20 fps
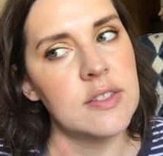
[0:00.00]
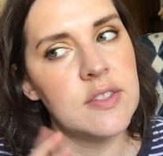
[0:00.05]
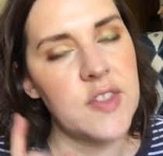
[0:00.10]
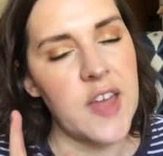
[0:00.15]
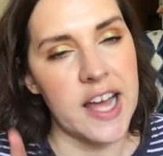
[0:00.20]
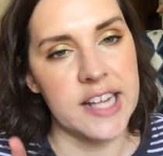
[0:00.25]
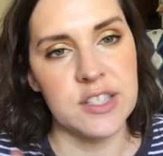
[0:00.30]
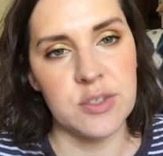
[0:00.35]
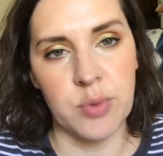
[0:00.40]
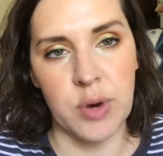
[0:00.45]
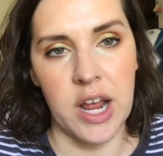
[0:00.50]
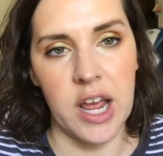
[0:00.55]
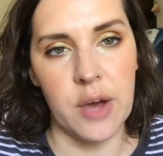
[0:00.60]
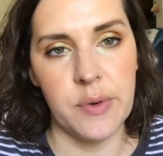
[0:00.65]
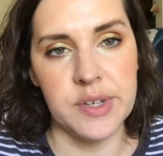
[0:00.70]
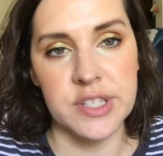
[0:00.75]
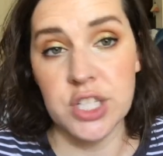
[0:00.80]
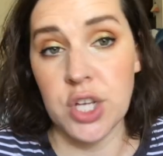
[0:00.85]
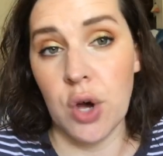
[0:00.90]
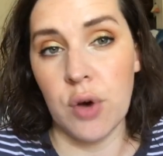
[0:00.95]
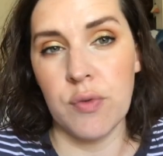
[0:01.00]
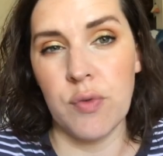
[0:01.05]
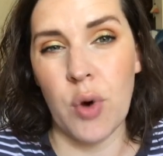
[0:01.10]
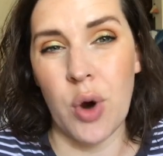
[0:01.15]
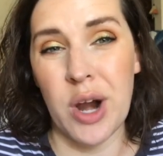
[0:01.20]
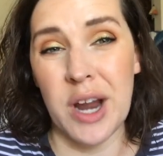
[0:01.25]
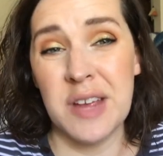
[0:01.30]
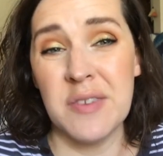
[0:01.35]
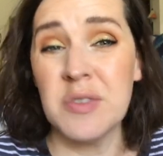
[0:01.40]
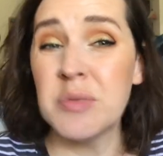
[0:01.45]
That's what I always go
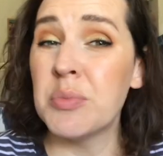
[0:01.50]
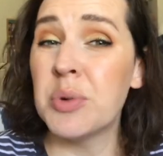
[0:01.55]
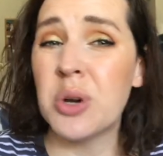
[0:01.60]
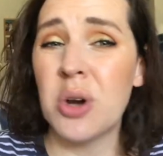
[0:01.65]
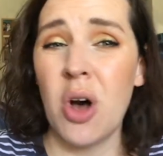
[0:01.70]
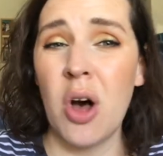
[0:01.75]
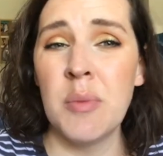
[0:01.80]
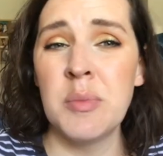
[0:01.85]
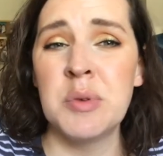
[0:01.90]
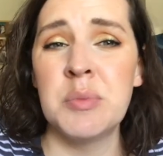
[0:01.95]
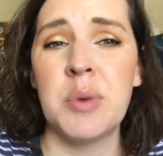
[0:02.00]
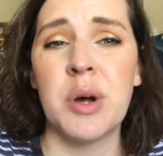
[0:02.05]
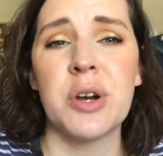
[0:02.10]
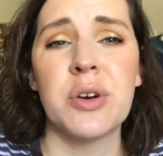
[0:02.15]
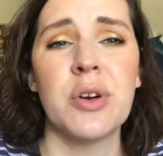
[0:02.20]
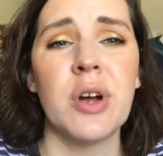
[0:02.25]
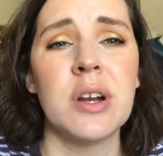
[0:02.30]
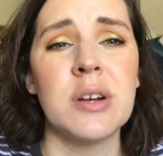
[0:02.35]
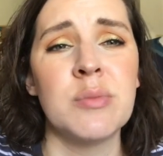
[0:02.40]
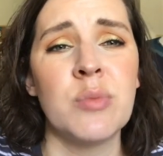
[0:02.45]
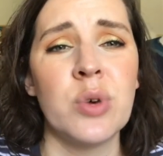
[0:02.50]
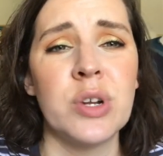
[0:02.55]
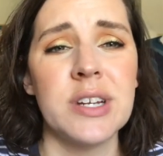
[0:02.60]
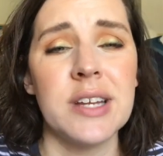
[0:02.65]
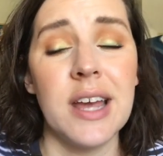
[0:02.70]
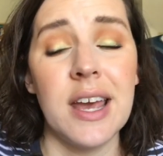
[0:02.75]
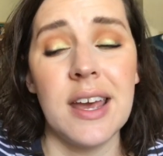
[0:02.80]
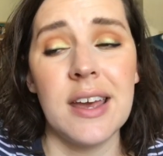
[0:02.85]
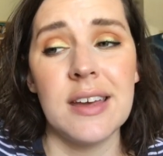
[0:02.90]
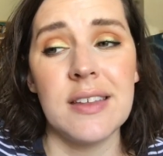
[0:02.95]
for. I even put almond butter on them one
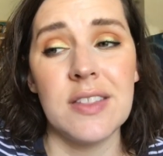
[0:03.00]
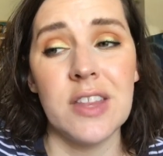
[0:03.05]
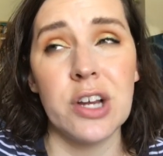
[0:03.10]
day.